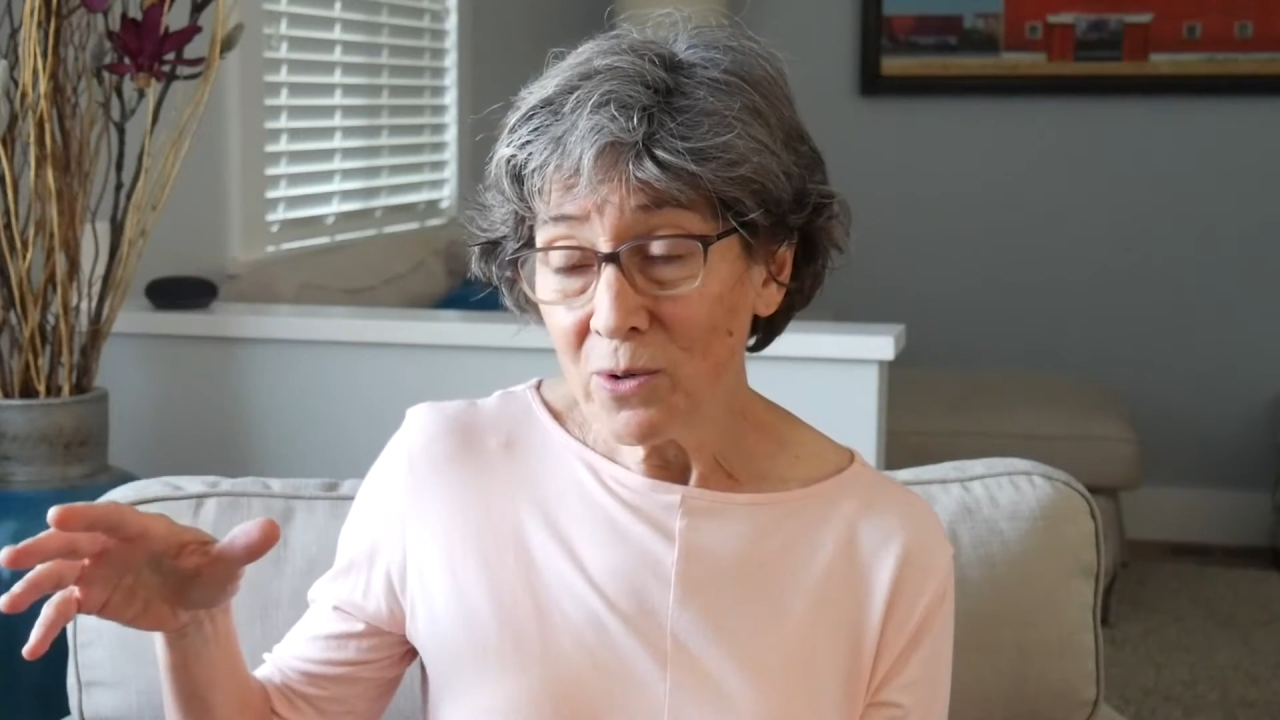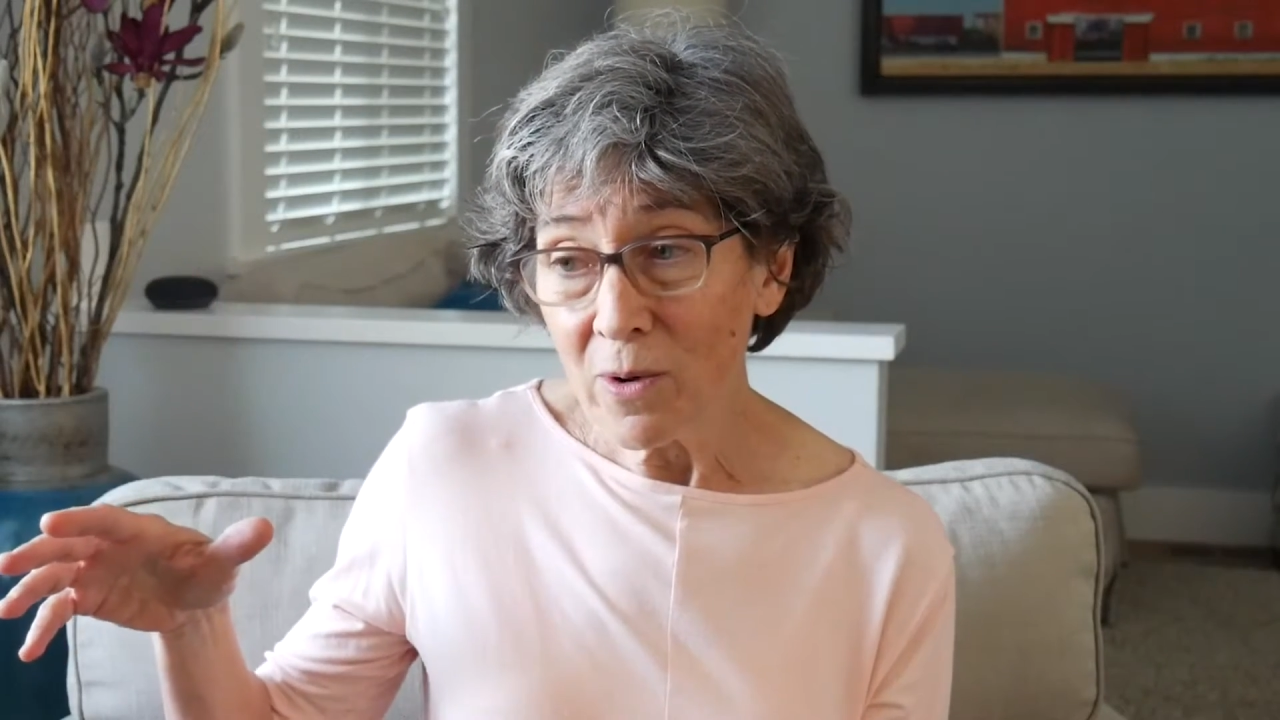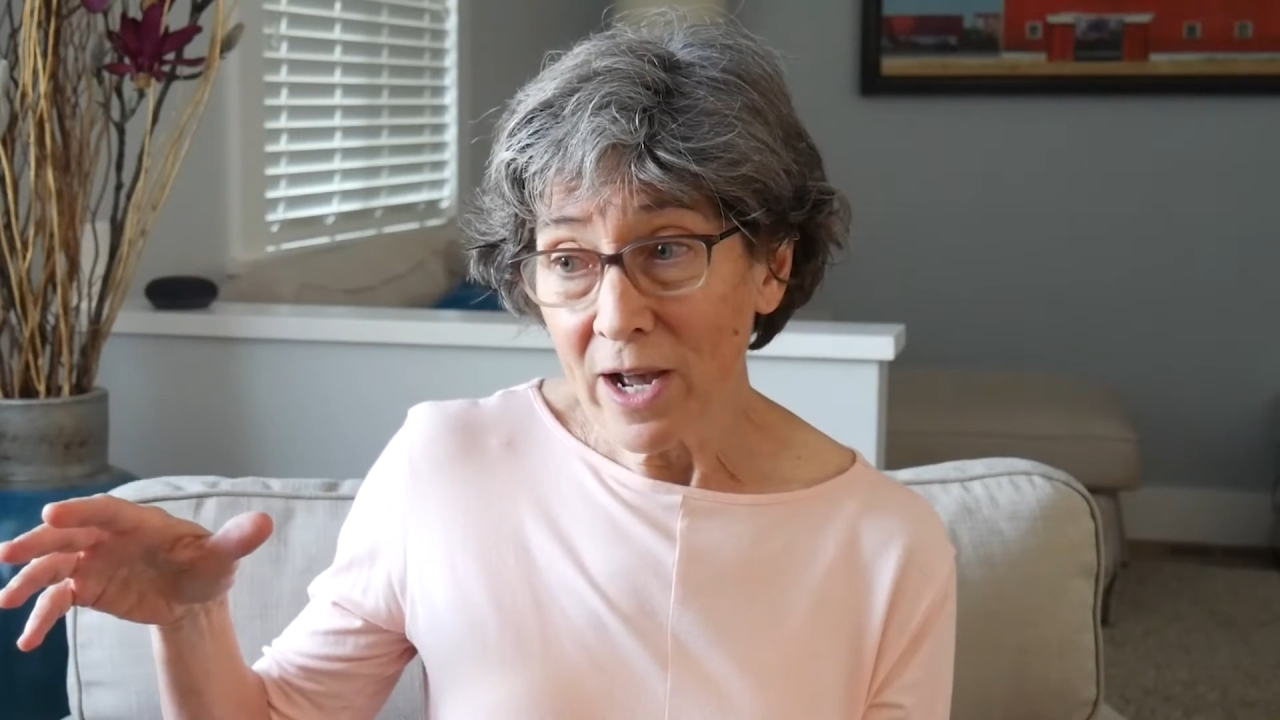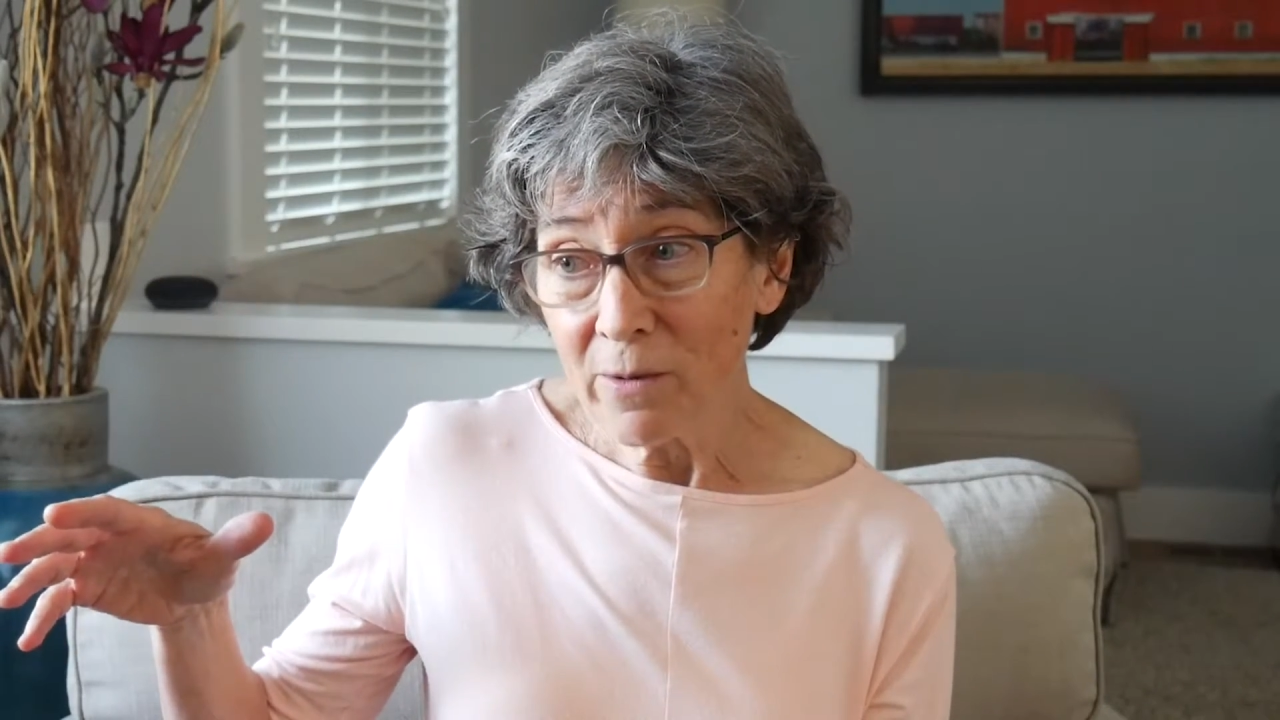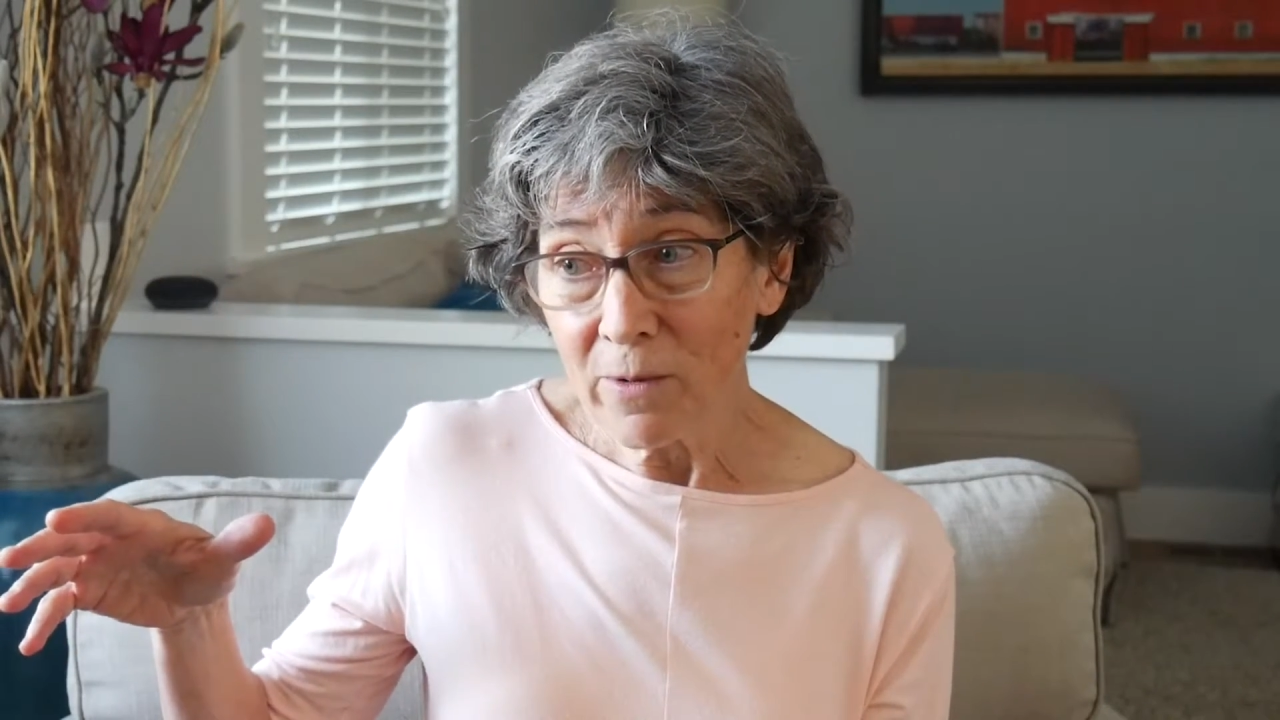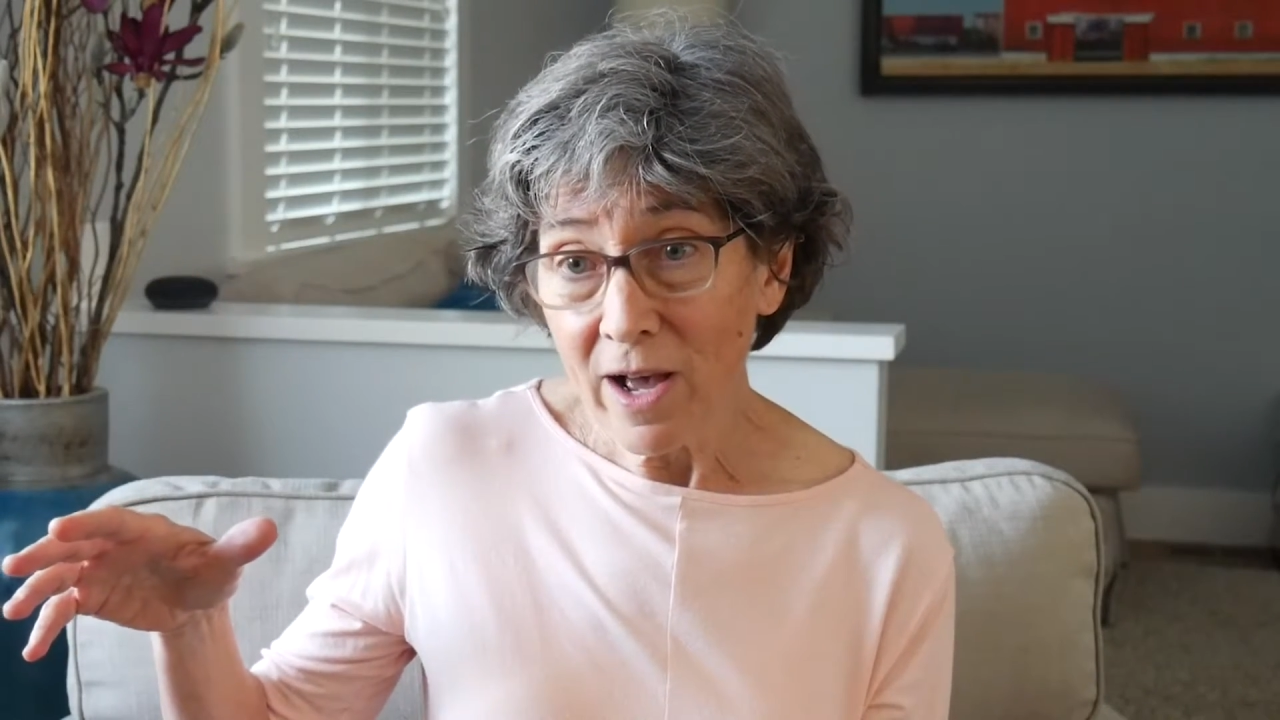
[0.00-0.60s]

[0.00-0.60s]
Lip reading: quite